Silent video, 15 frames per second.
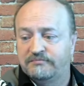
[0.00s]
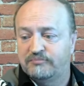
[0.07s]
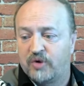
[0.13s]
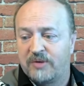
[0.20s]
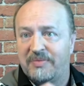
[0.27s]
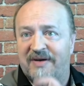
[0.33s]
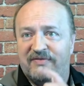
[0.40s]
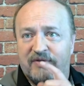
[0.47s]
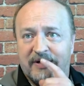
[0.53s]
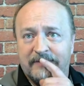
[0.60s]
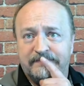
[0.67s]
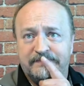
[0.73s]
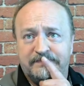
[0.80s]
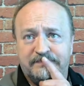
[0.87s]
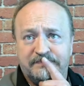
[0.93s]
more buffering.
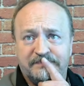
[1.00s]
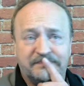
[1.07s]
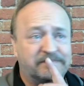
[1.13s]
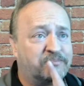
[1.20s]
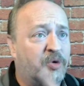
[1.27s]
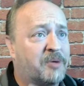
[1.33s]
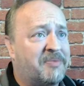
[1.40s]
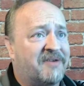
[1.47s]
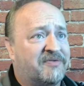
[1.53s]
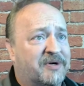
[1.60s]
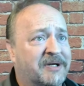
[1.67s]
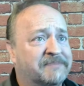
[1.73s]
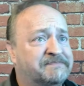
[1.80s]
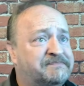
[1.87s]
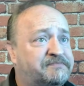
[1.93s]
More
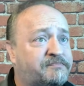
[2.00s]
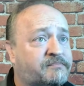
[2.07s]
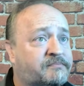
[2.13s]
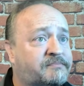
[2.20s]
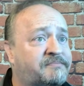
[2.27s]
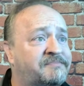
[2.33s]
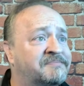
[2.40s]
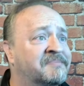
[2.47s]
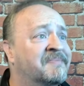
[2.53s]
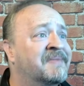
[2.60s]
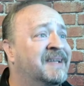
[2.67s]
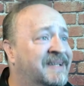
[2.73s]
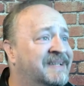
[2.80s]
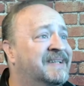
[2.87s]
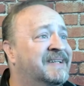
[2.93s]
buffering.
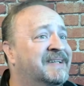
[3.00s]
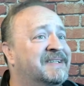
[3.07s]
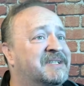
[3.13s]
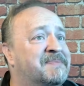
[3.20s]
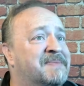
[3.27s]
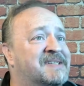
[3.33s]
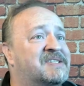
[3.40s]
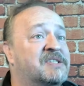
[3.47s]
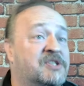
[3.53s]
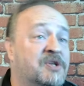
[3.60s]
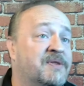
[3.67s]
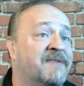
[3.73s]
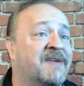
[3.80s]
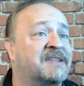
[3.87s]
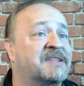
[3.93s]
Domestic,
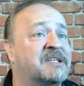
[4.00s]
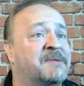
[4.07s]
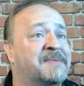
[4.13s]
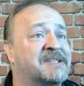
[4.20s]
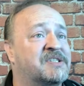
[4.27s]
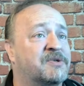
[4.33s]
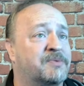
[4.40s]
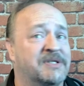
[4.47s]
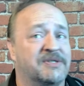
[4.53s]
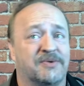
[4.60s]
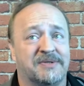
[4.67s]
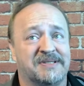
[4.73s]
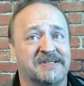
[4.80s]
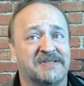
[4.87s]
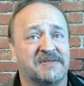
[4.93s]
so they've got the domestic
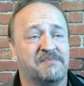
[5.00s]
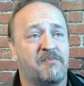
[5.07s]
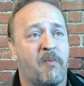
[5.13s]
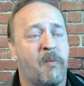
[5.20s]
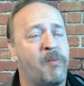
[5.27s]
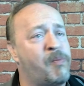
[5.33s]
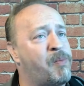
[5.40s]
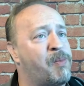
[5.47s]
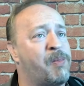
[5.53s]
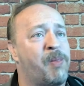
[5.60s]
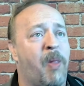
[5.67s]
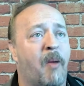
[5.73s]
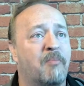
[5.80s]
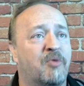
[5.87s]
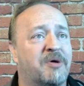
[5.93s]
resources. Mm,
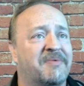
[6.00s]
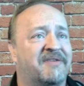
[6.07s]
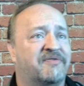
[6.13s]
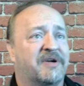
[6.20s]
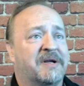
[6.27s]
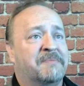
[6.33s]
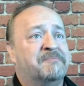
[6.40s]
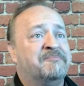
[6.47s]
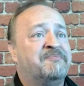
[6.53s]
more buffering.